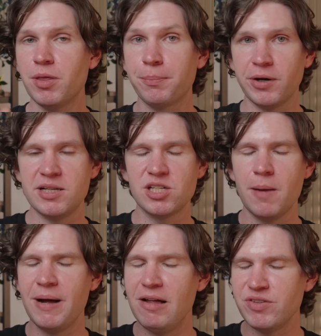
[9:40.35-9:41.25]
the price
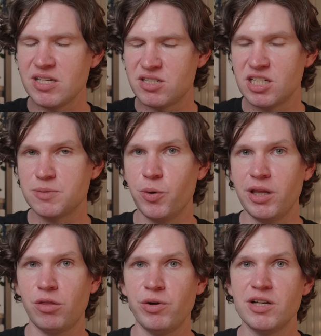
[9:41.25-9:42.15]
up on the
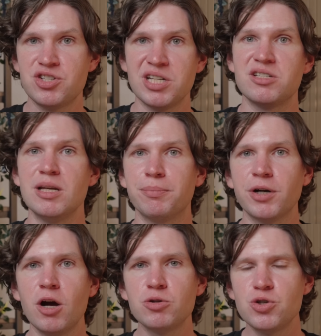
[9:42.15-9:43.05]
6.3 inch 16
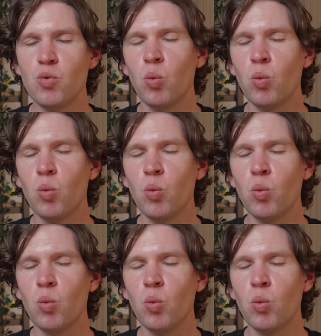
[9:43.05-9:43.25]
Pro to